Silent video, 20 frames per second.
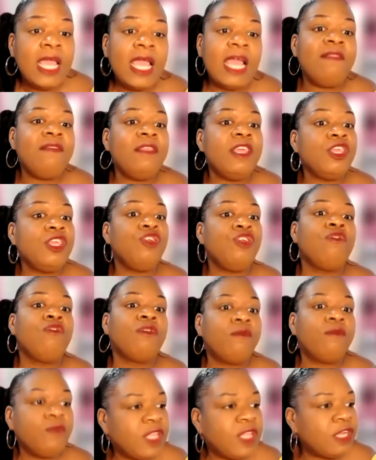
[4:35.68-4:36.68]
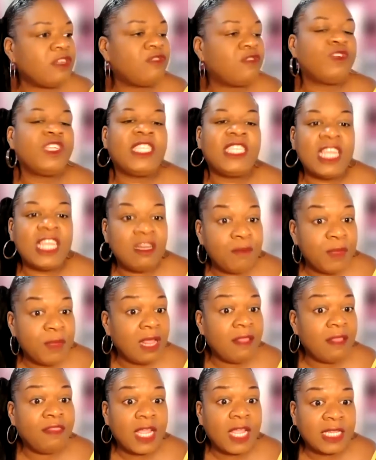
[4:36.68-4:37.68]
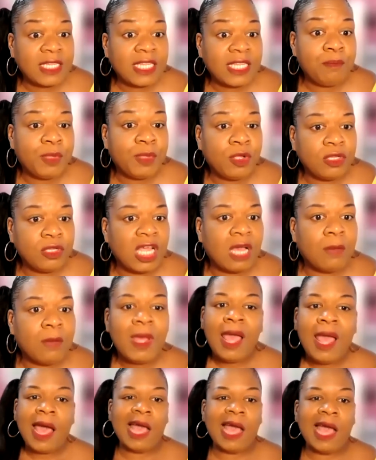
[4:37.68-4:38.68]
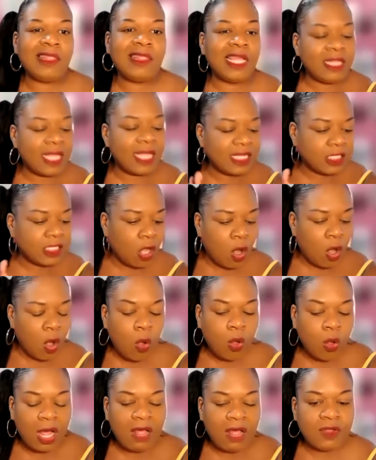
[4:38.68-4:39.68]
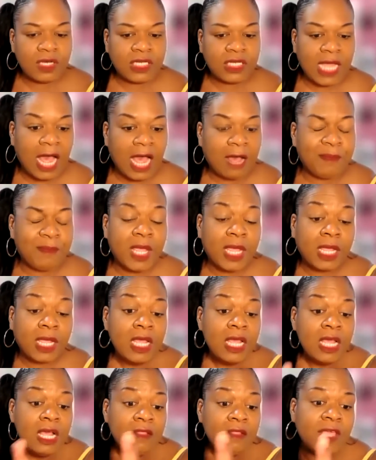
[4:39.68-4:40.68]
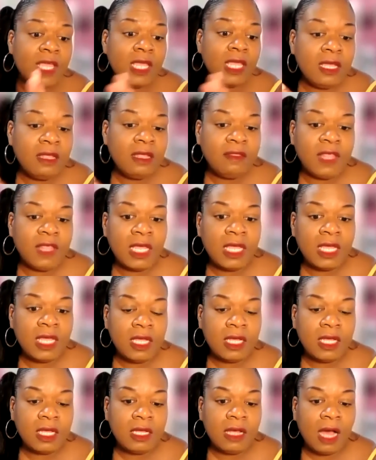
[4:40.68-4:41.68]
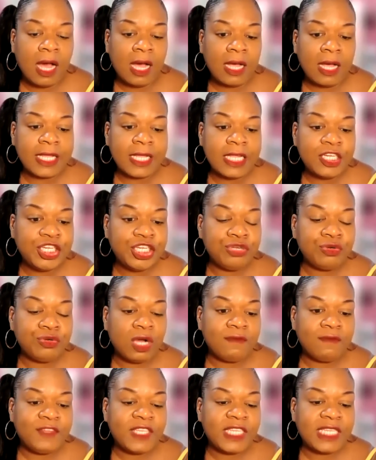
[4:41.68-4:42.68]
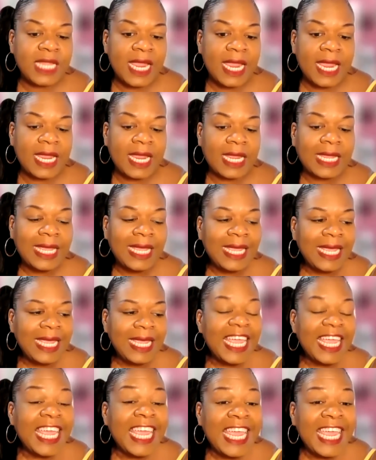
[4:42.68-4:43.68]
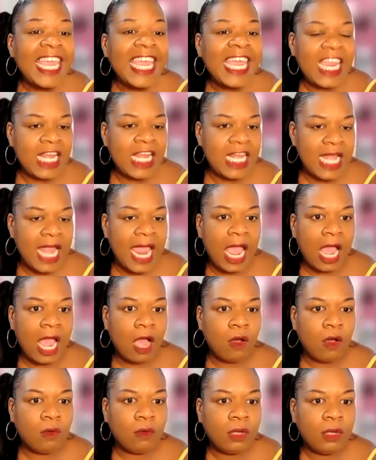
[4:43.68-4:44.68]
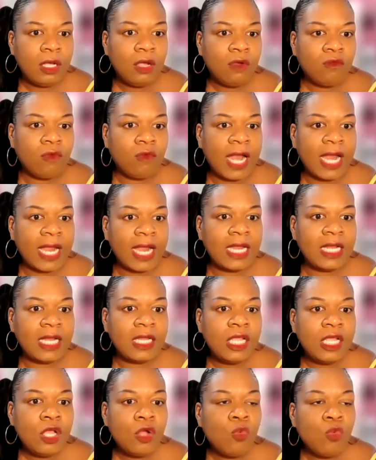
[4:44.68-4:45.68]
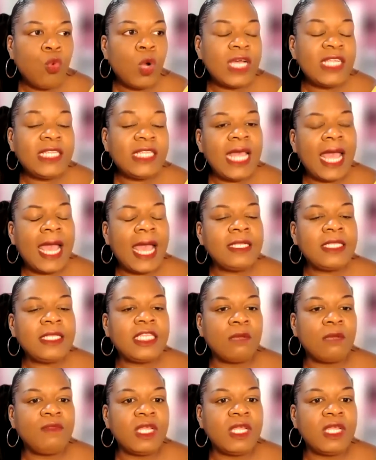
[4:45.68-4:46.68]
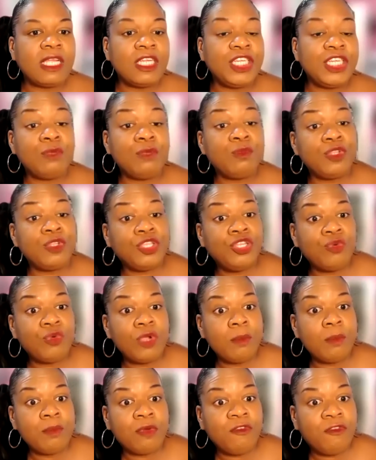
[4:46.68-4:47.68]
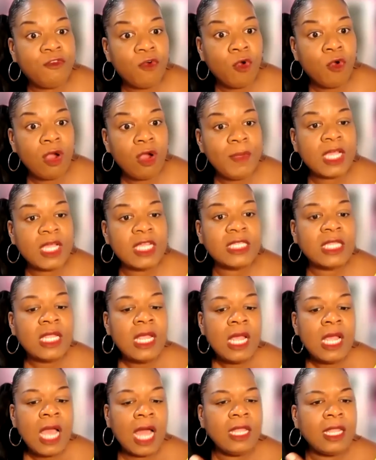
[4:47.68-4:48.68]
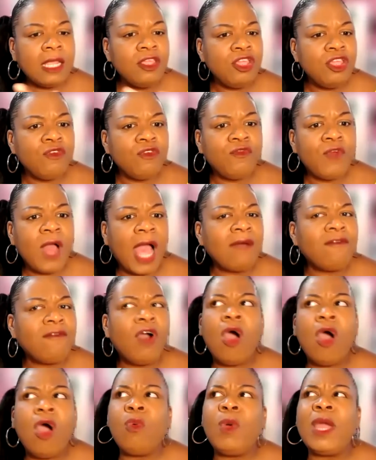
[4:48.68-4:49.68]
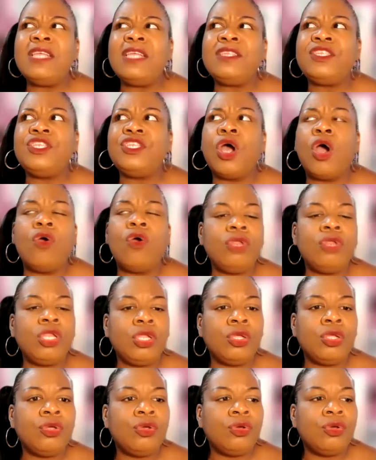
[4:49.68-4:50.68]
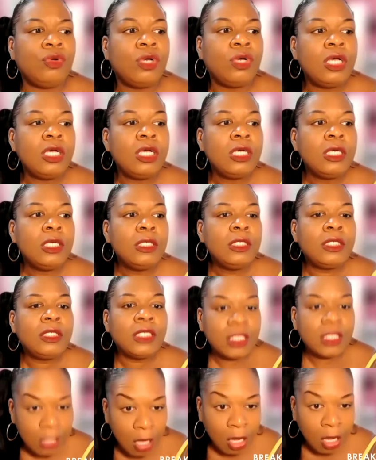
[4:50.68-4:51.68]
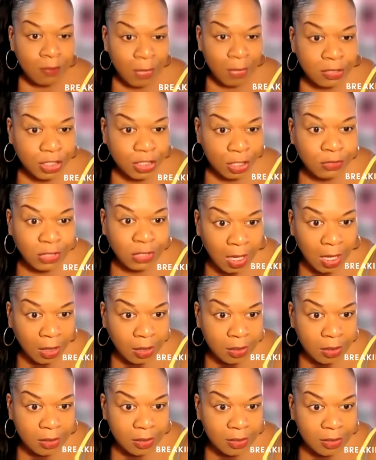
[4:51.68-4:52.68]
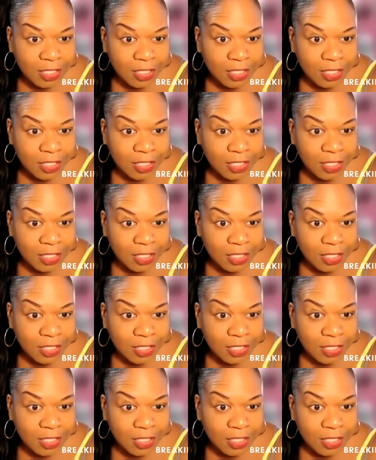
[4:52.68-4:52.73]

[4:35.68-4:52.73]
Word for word: and then you there's resentment and things that build up. I think that's a whole other topic. The the uh, issue of saying he now, right? Was that something that she was doing before? Because no, you I've always known you to talk about your yeah.